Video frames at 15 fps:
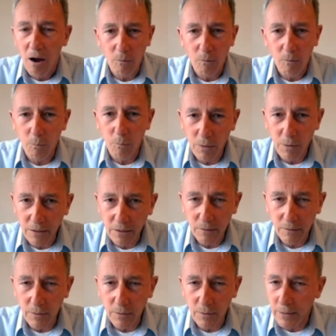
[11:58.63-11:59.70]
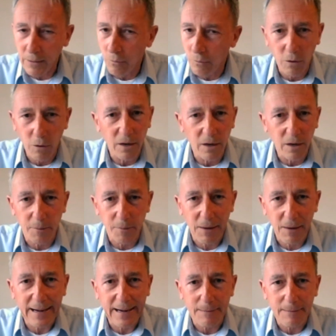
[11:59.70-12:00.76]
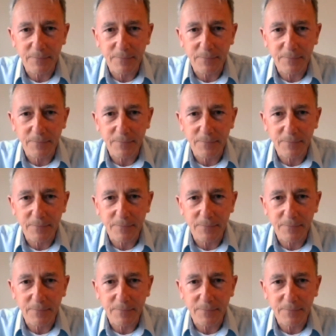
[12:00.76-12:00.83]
We went all over the planet.